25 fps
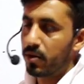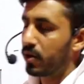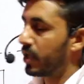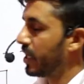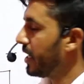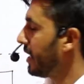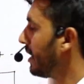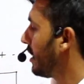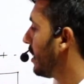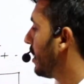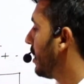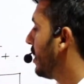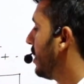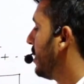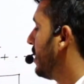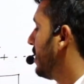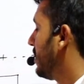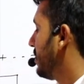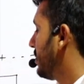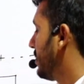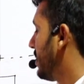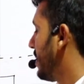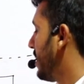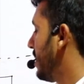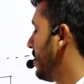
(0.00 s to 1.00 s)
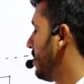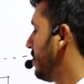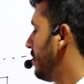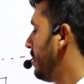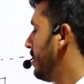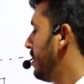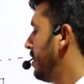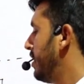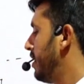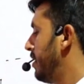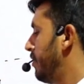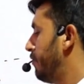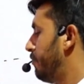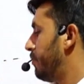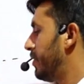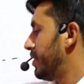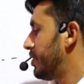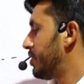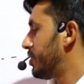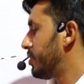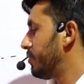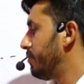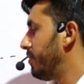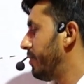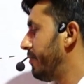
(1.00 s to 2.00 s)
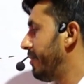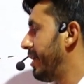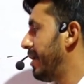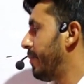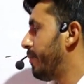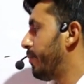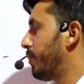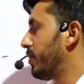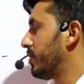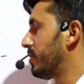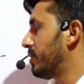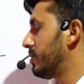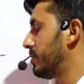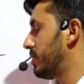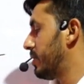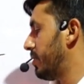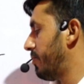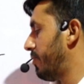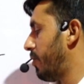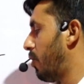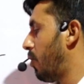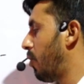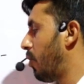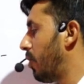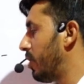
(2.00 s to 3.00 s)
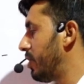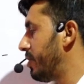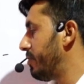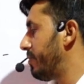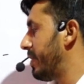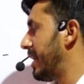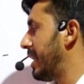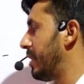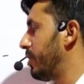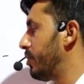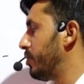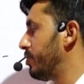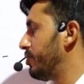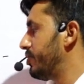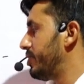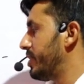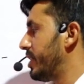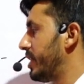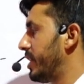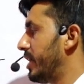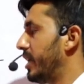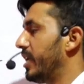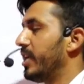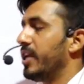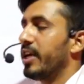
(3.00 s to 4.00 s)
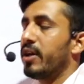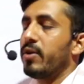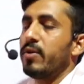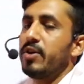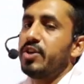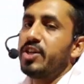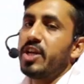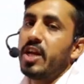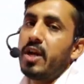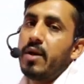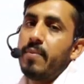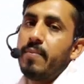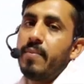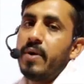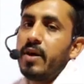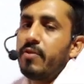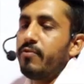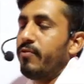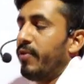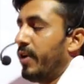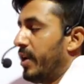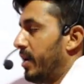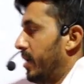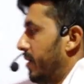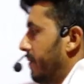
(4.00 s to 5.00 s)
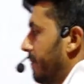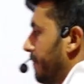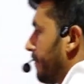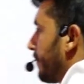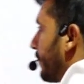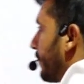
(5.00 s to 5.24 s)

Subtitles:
Okay. Then first we will put all the values in equation number 1.